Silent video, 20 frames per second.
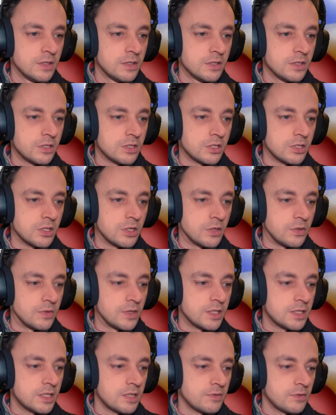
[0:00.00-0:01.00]
So,
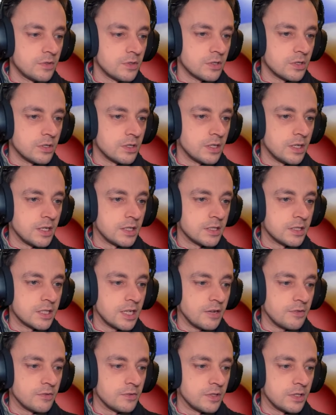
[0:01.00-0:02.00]
let's have a look at our
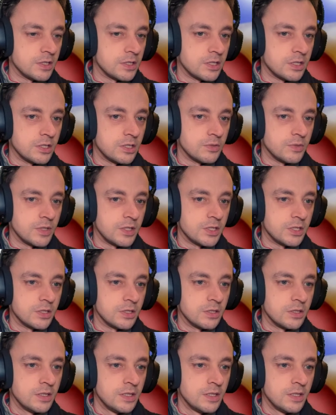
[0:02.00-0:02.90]
scaffolding situation.